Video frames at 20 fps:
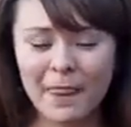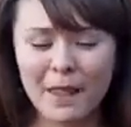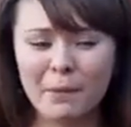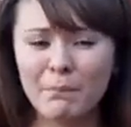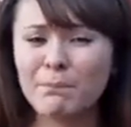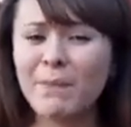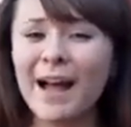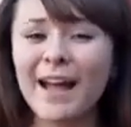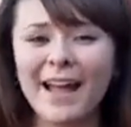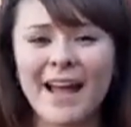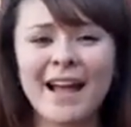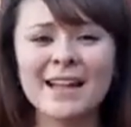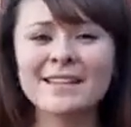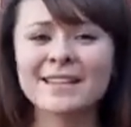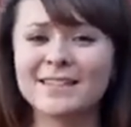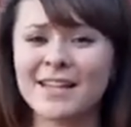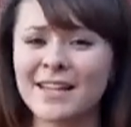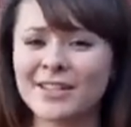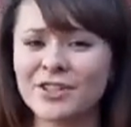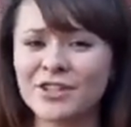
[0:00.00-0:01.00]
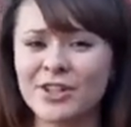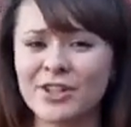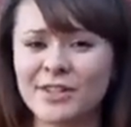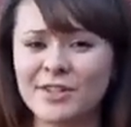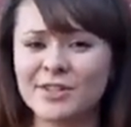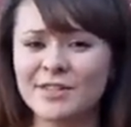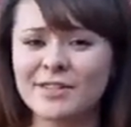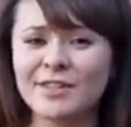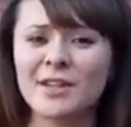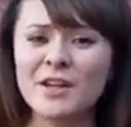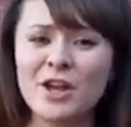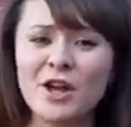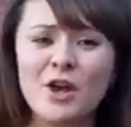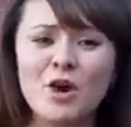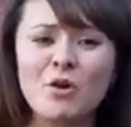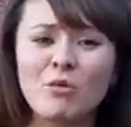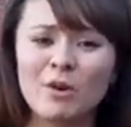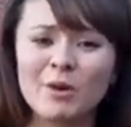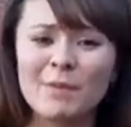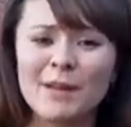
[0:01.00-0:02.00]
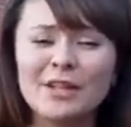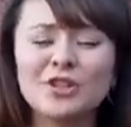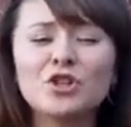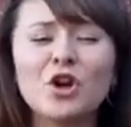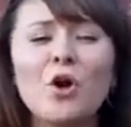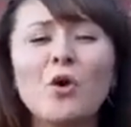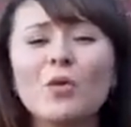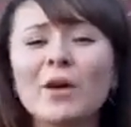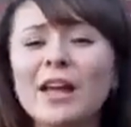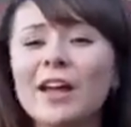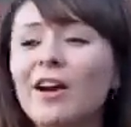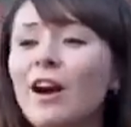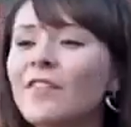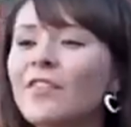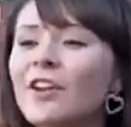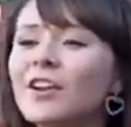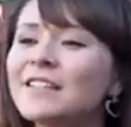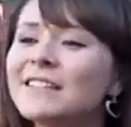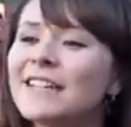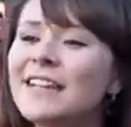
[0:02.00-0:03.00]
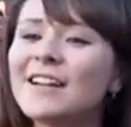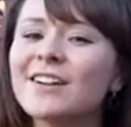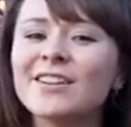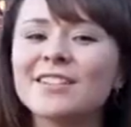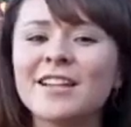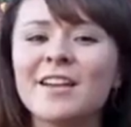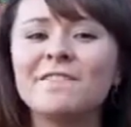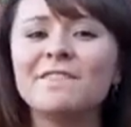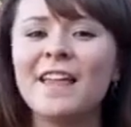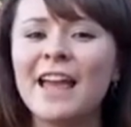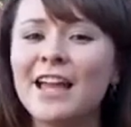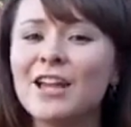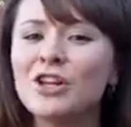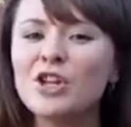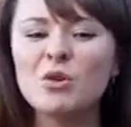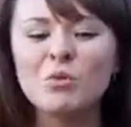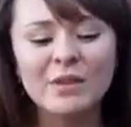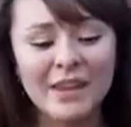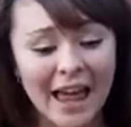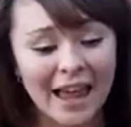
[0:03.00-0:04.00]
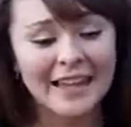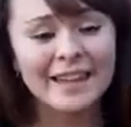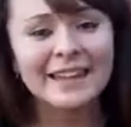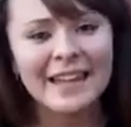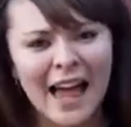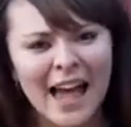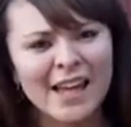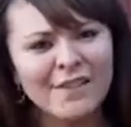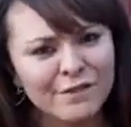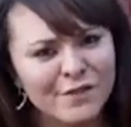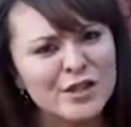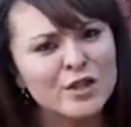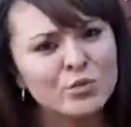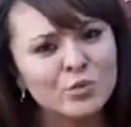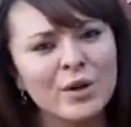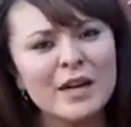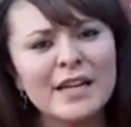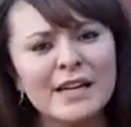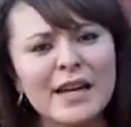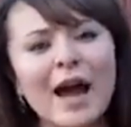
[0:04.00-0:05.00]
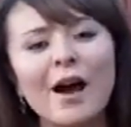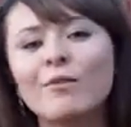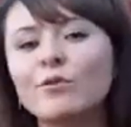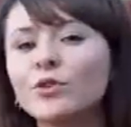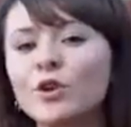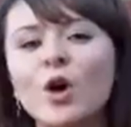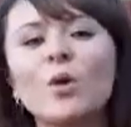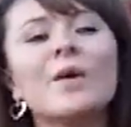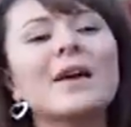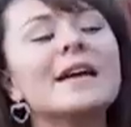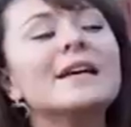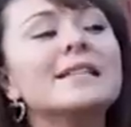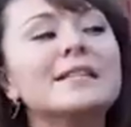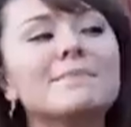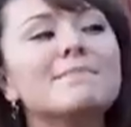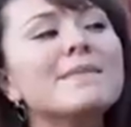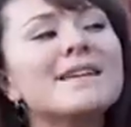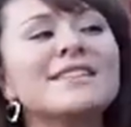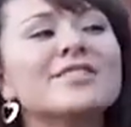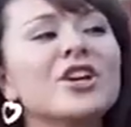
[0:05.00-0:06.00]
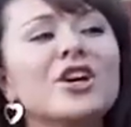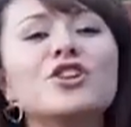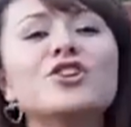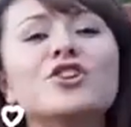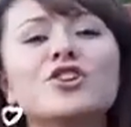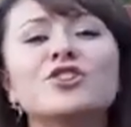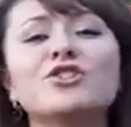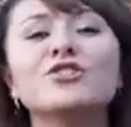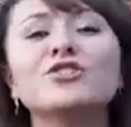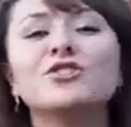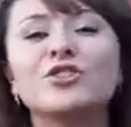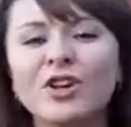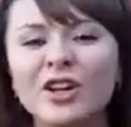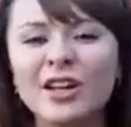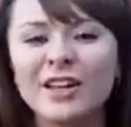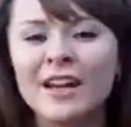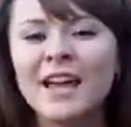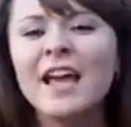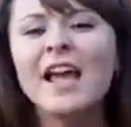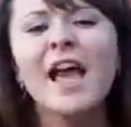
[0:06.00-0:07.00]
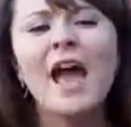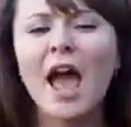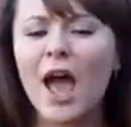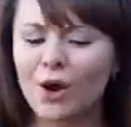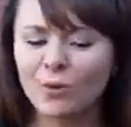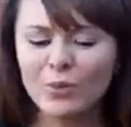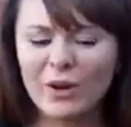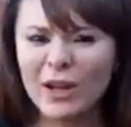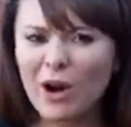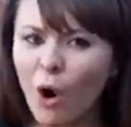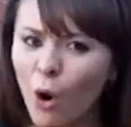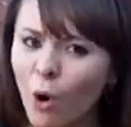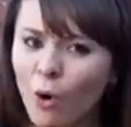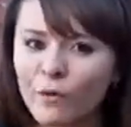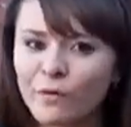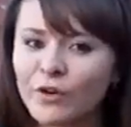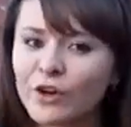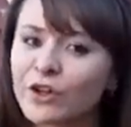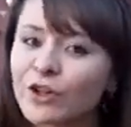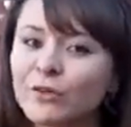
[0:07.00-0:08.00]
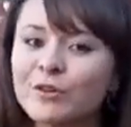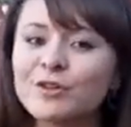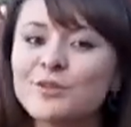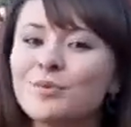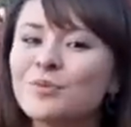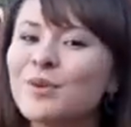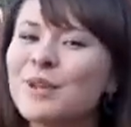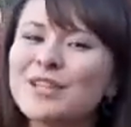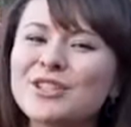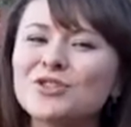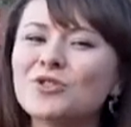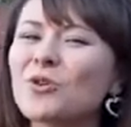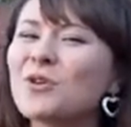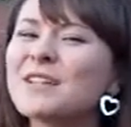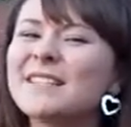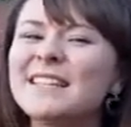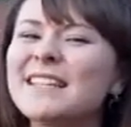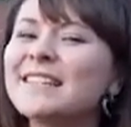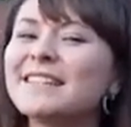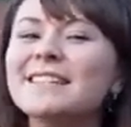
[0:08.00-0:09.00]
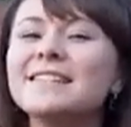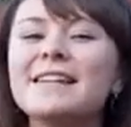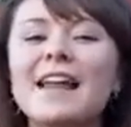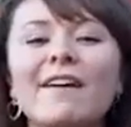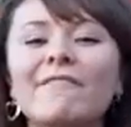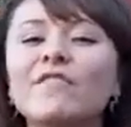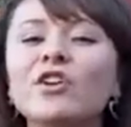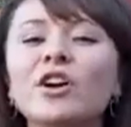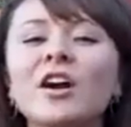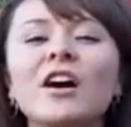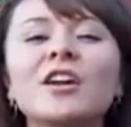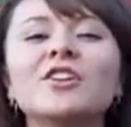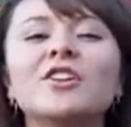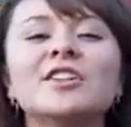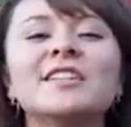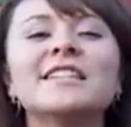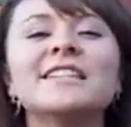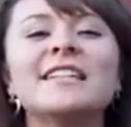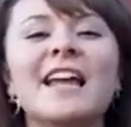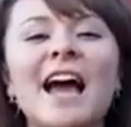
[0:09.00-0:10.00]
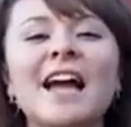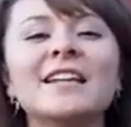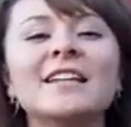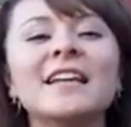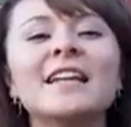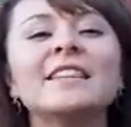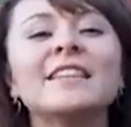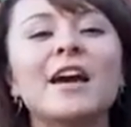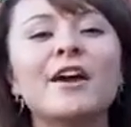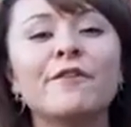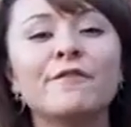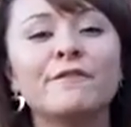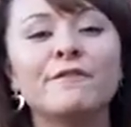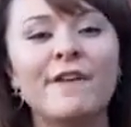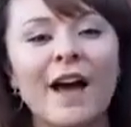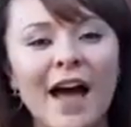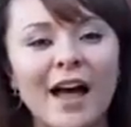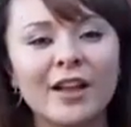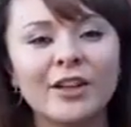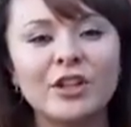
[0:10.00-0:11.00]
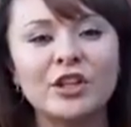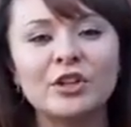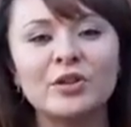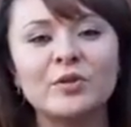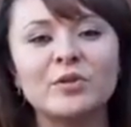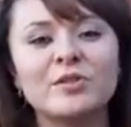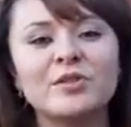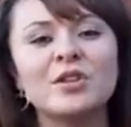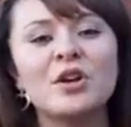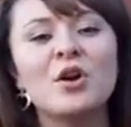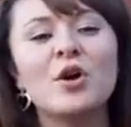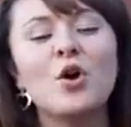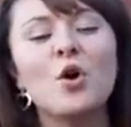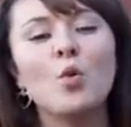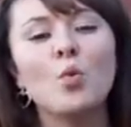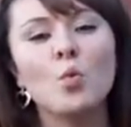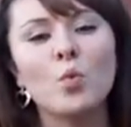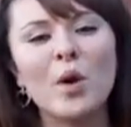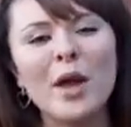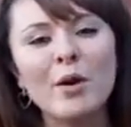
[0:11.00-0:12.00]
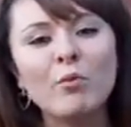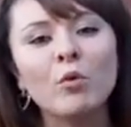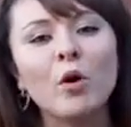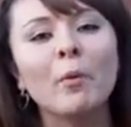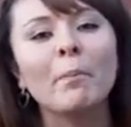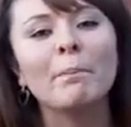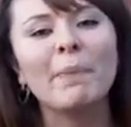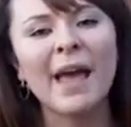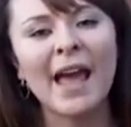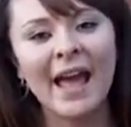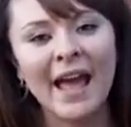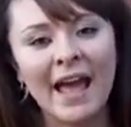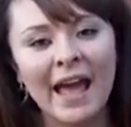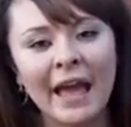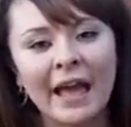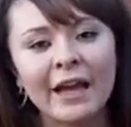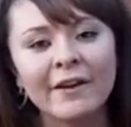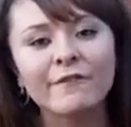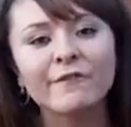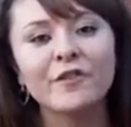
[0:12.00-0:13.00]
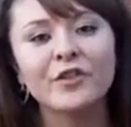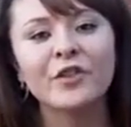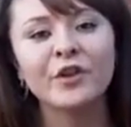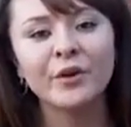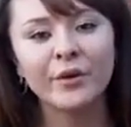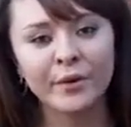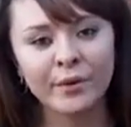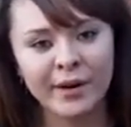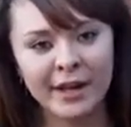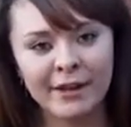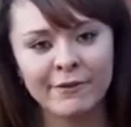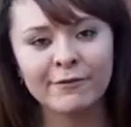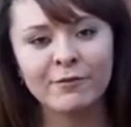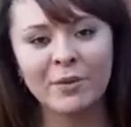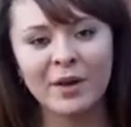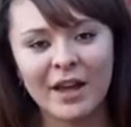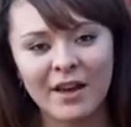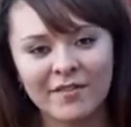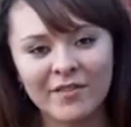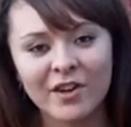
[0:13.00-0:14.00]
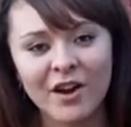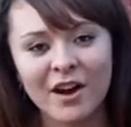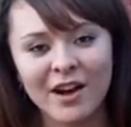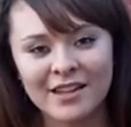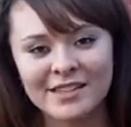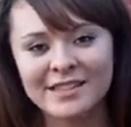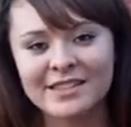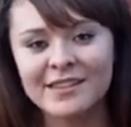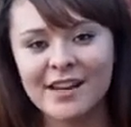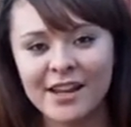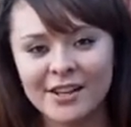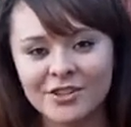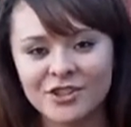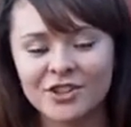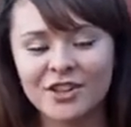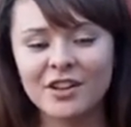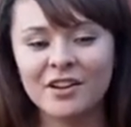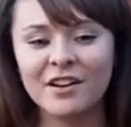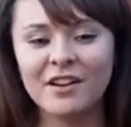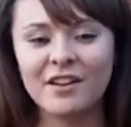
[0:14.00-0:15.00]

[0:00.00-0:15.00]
My ancestors would be choking on their tears if they knew that life as we now know it is misunderstood, and we overuse resources, never understanding their values. We will pay for the grief we have caused nature,